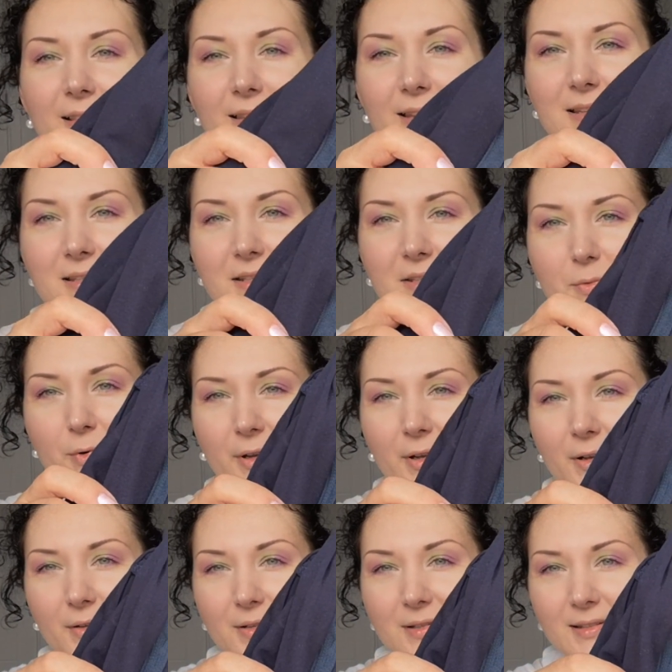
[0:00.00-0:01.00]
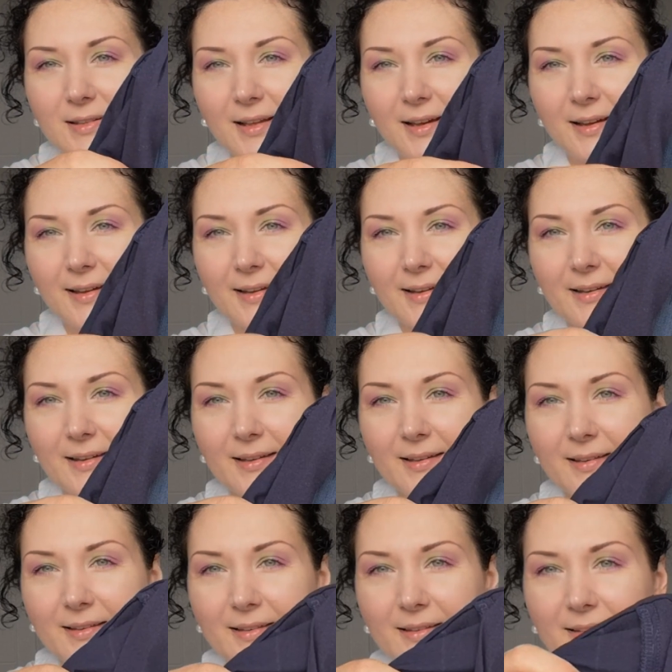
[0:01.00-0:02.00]
This is what it looks like
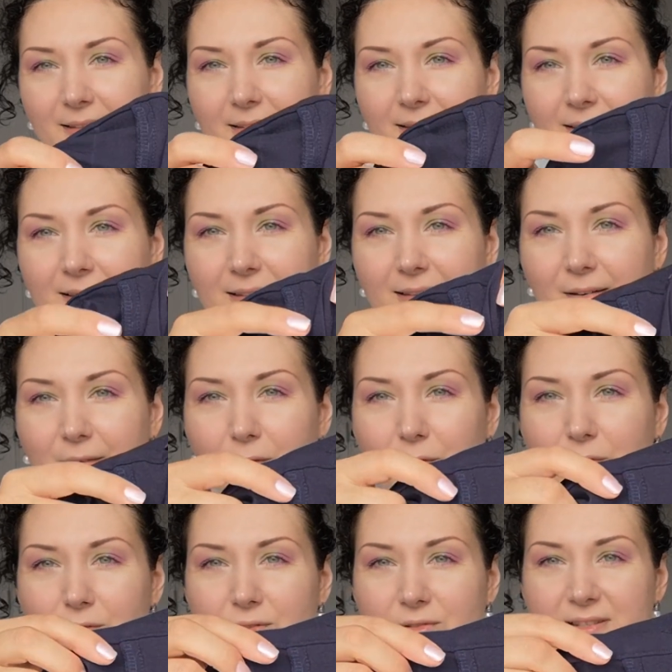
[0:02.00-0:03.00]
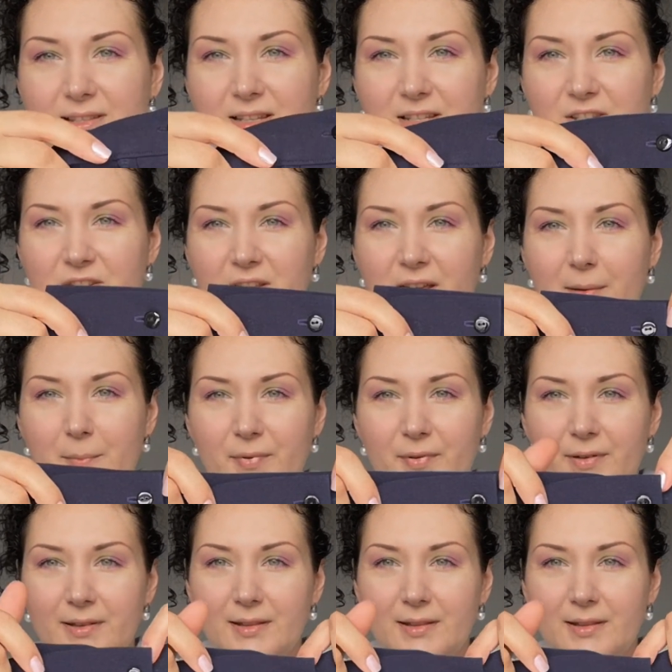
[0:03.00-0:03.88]
all stitched up.